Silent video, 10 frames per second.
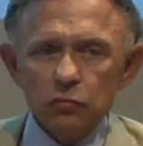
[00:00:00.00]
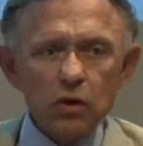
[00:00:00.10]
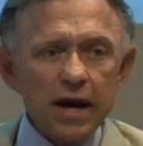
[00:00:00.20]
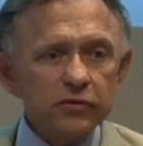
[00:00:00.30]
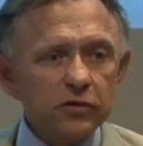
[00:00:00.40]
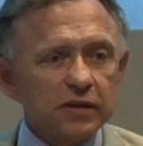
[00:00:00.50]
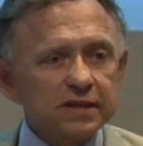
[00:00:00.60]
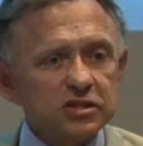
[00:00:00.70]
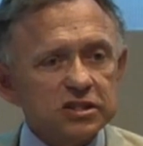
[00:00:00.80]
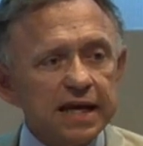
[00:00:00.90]
rather
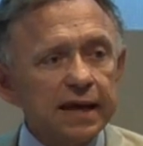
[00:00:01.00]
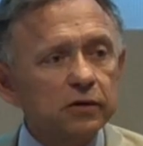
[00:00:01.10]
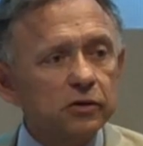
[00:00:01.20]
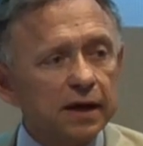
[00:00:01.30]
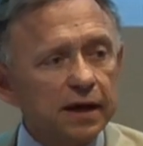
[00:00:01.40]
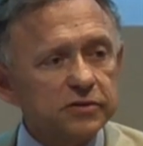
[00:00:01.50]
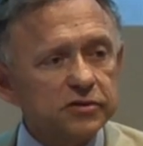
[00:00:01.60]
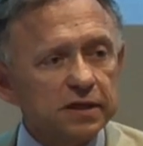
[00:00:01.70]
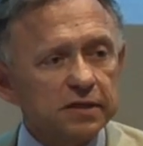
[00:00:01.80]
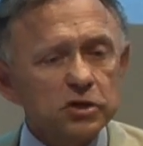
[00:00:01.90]
than
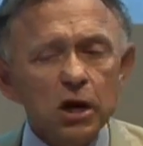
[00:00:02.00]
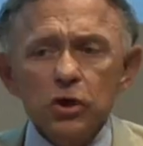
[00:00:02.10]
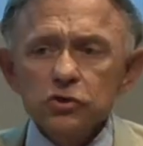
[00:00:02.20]
standardize things.